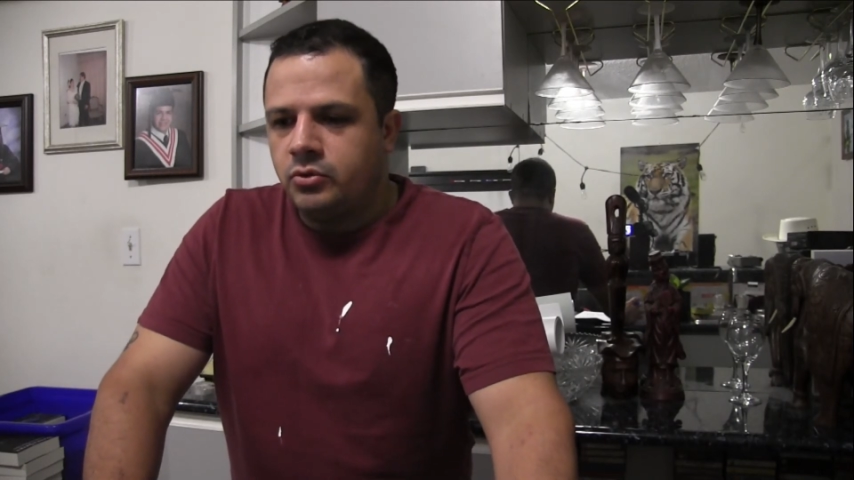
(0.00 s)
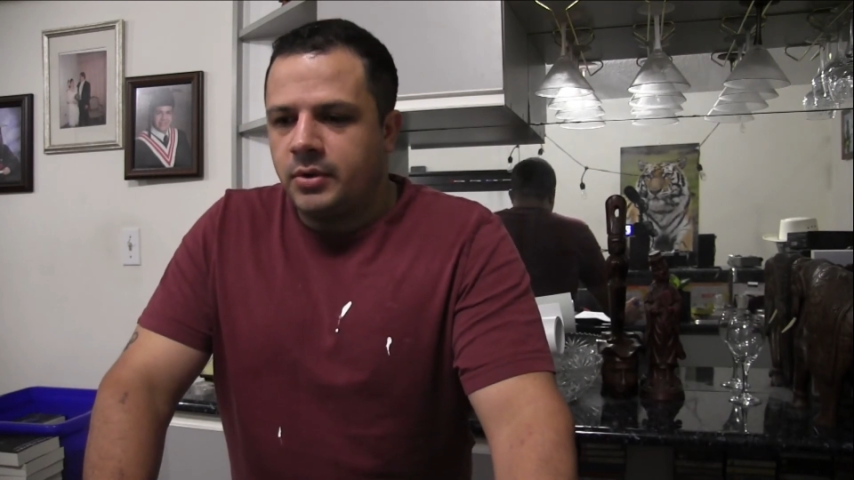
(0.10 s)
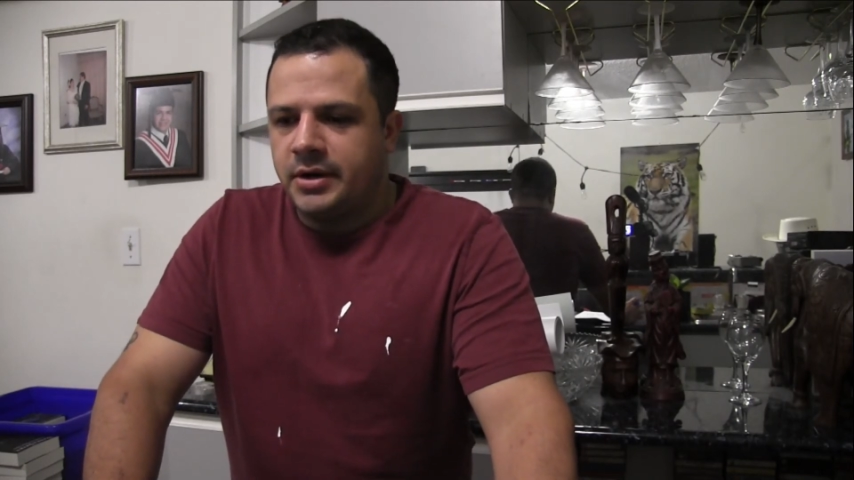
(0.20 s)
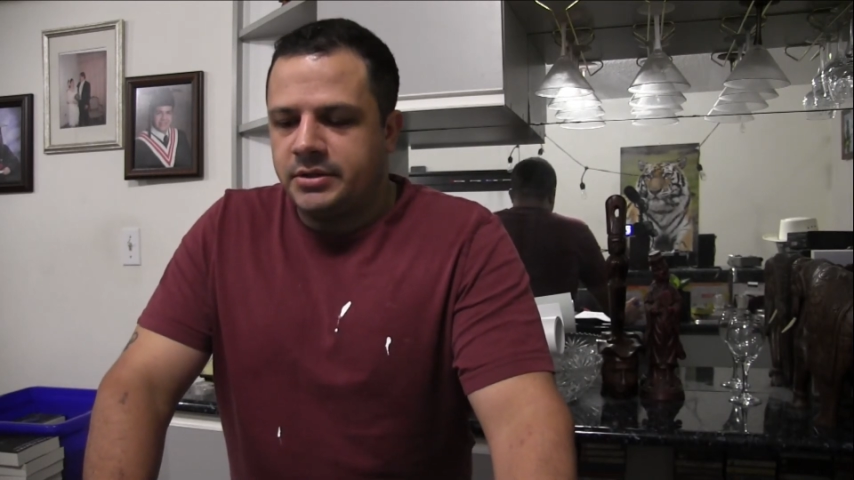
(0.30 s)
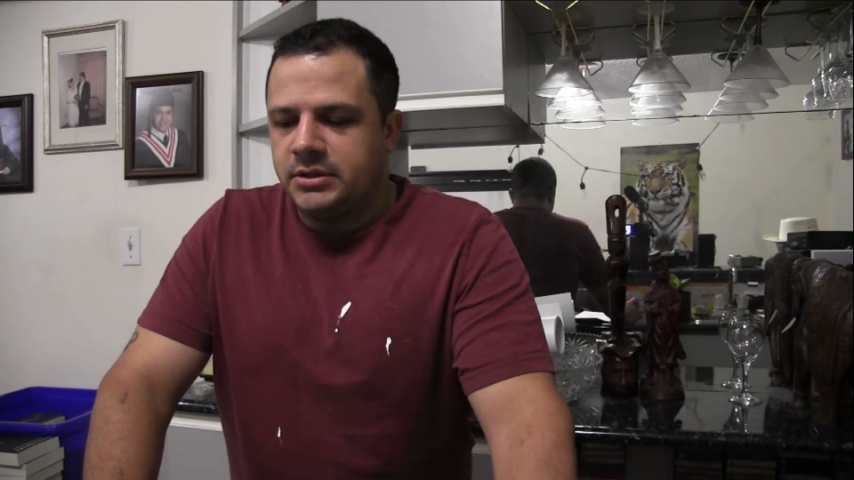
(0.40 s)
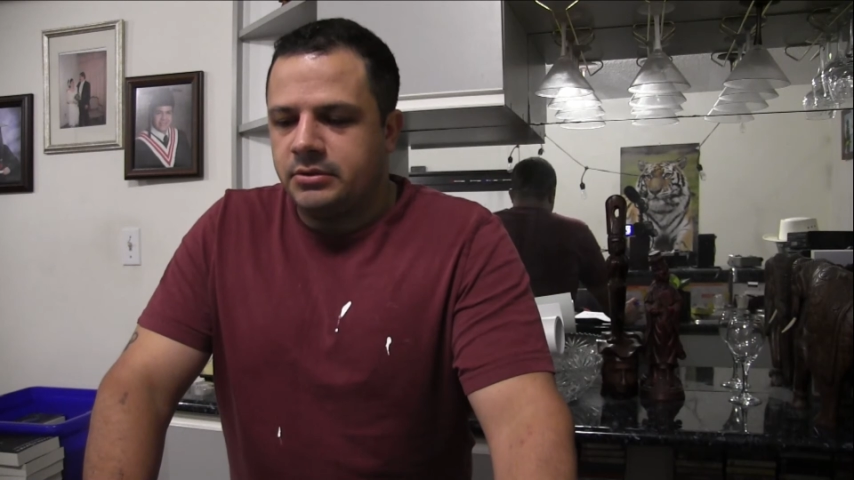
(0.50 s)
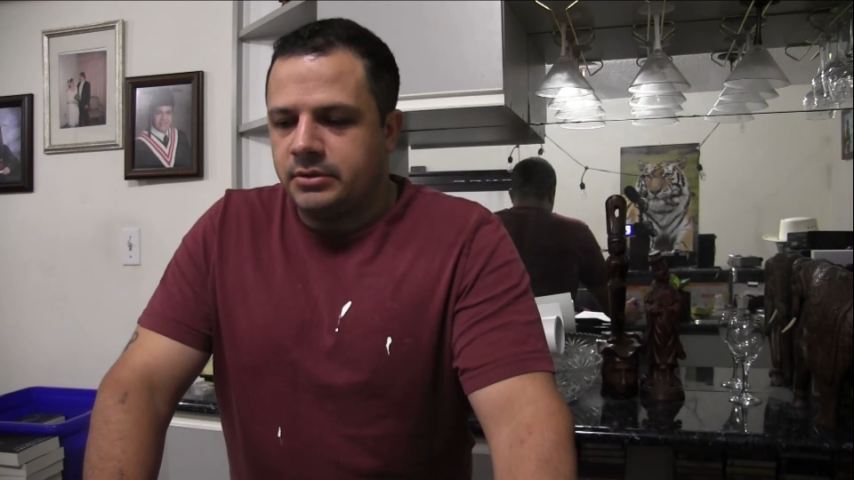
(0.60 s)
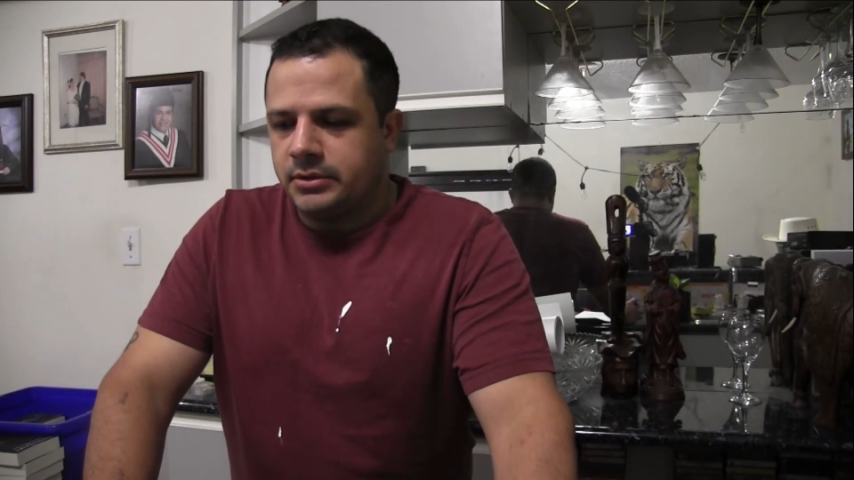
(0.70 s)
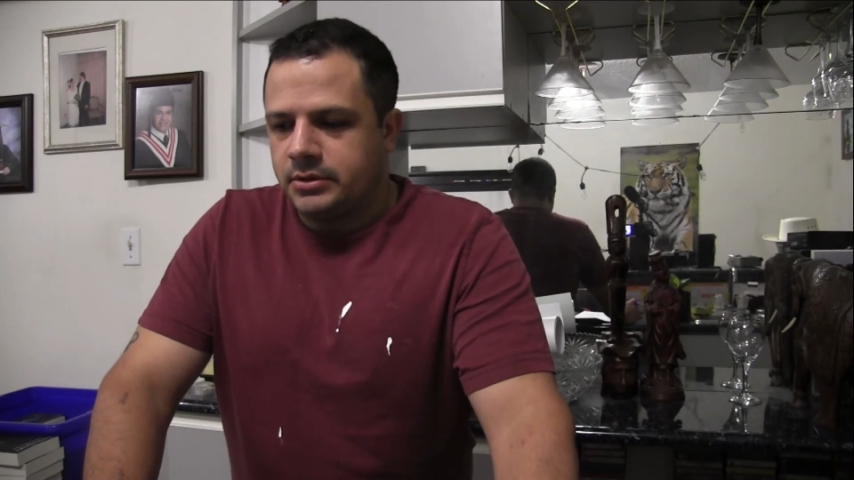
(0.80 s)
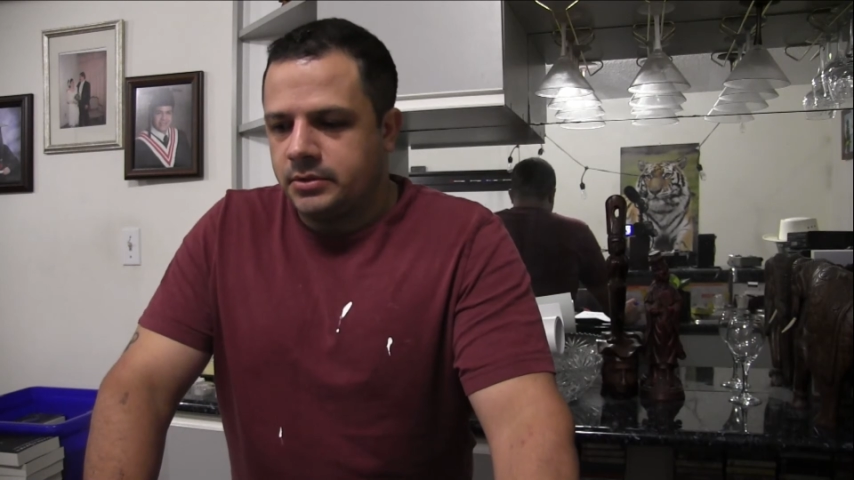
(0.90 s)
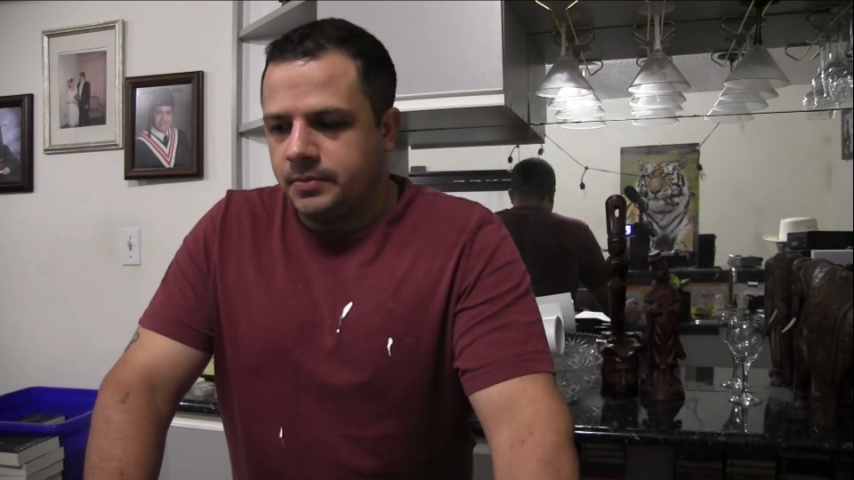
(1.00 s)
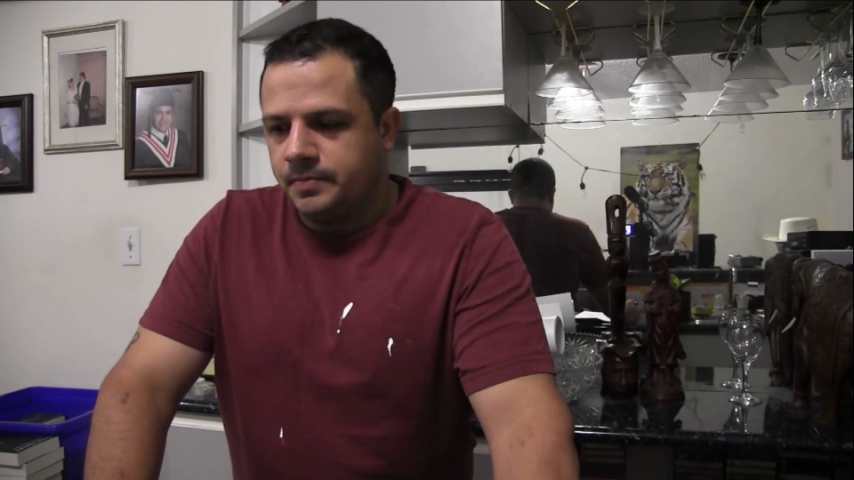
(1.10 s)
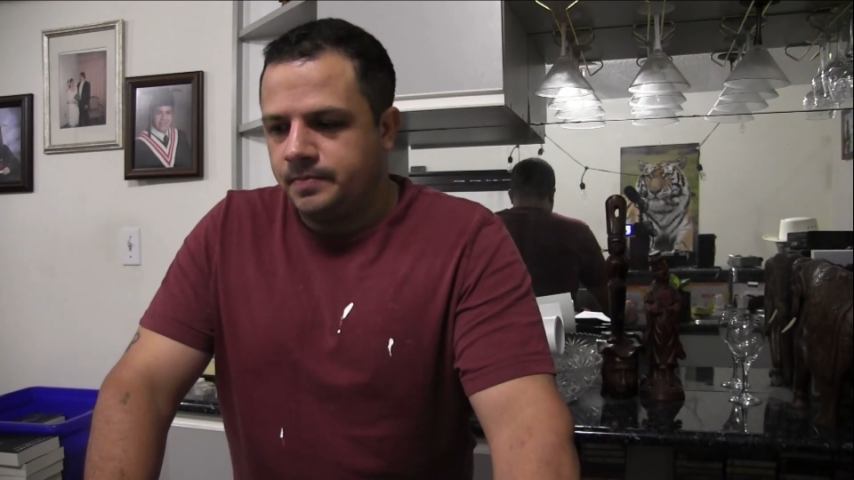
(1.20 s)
write a series.